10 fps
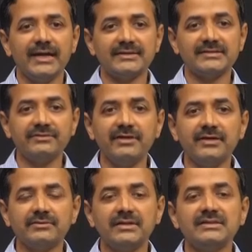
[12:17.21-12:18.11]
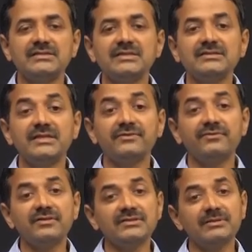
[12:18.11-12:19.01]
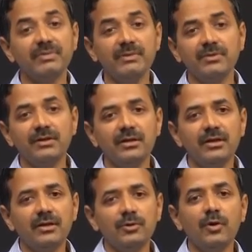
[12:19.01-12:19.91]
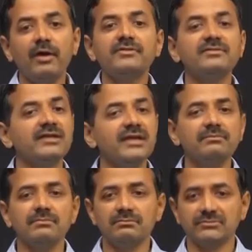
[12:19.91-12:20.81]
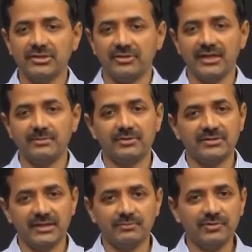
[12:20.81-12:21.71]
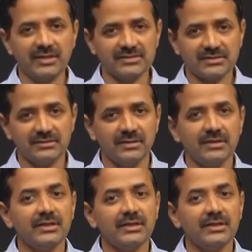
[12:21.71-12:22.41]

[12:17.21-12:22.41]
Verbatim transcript: and the severity of the disease differs in people who have the same genotype or same mutation.